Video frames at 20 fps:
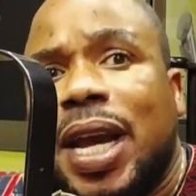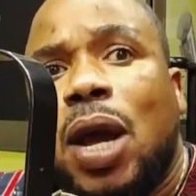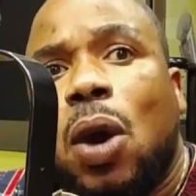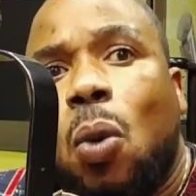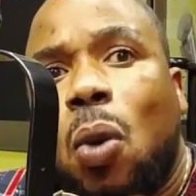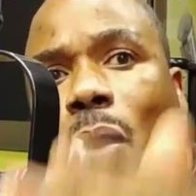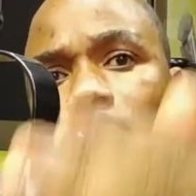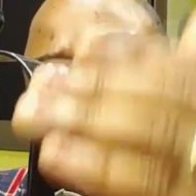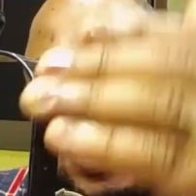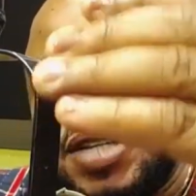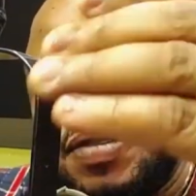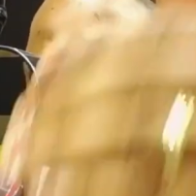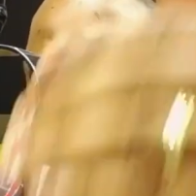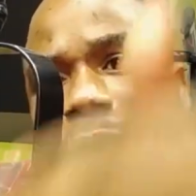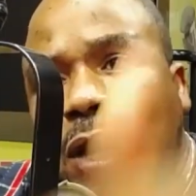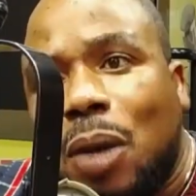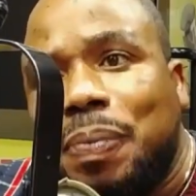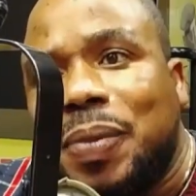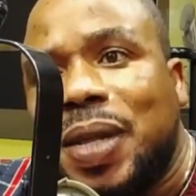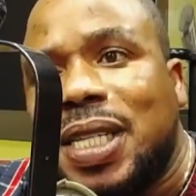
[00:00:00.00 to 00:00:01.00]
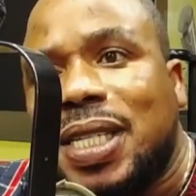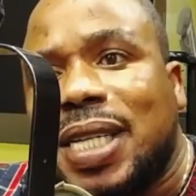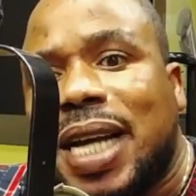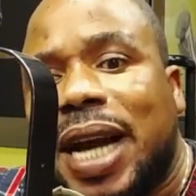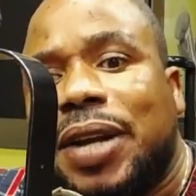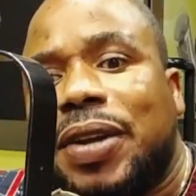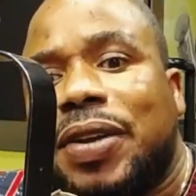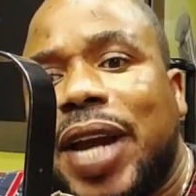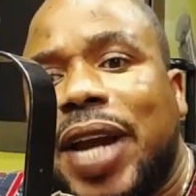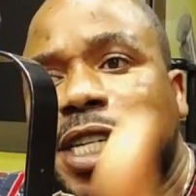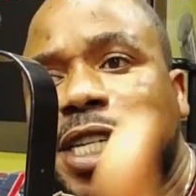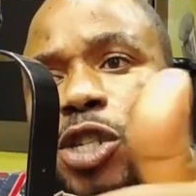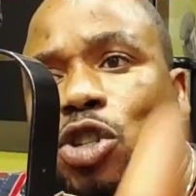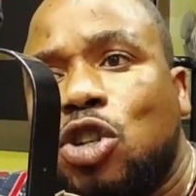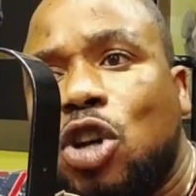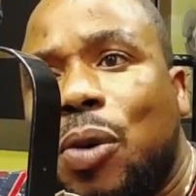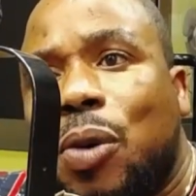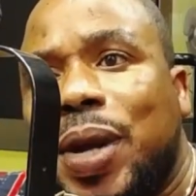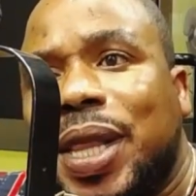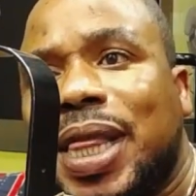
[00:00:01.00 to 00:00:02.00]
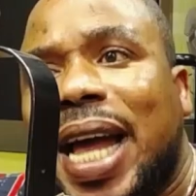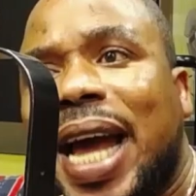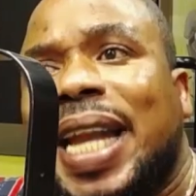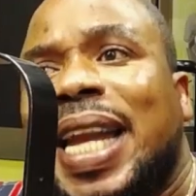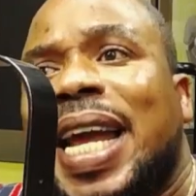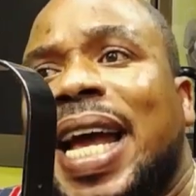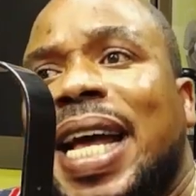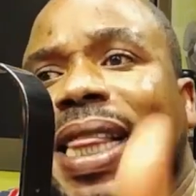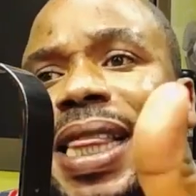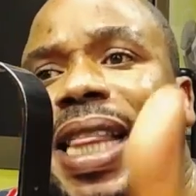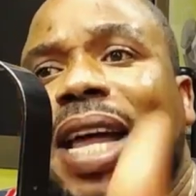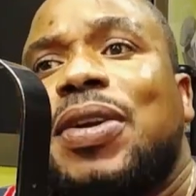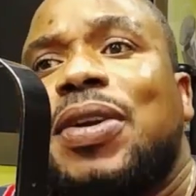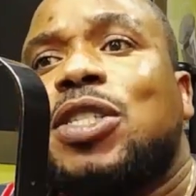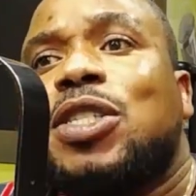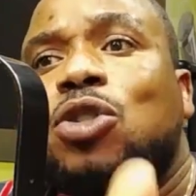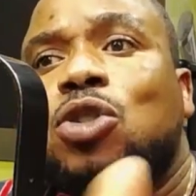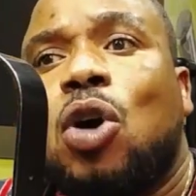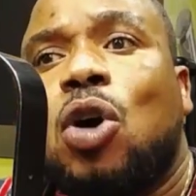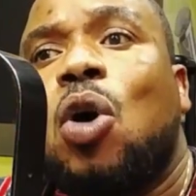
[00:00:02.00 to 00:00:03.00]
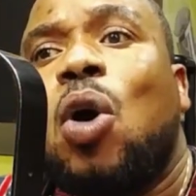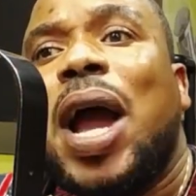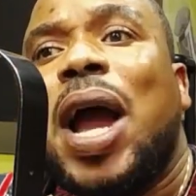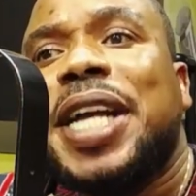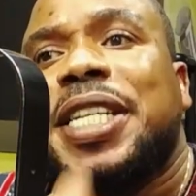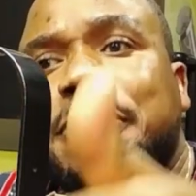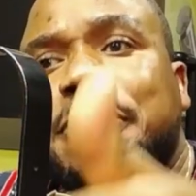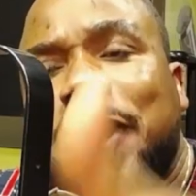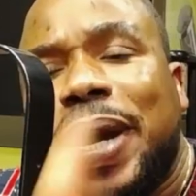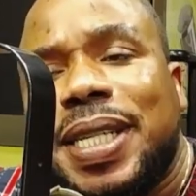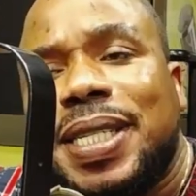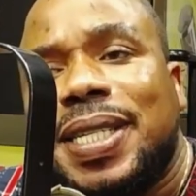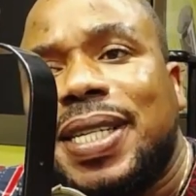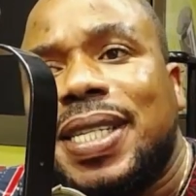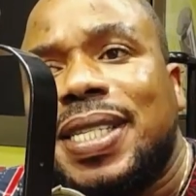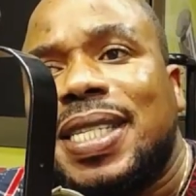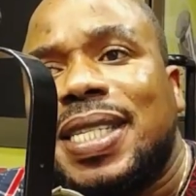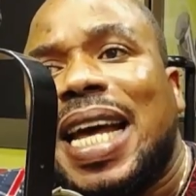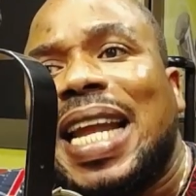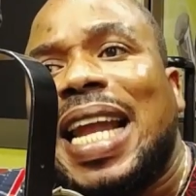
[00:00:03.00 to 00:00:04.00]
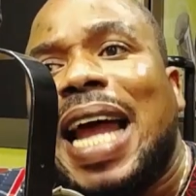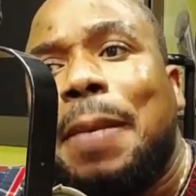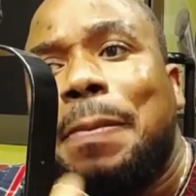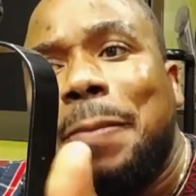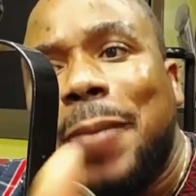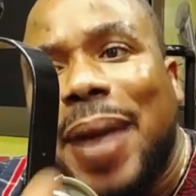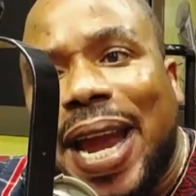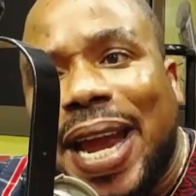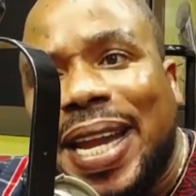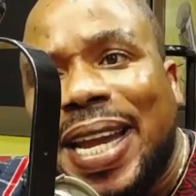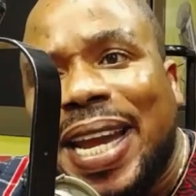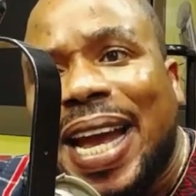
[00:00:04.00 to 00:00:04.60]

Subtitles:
We will develop this country ensuring that there is no expenses that are made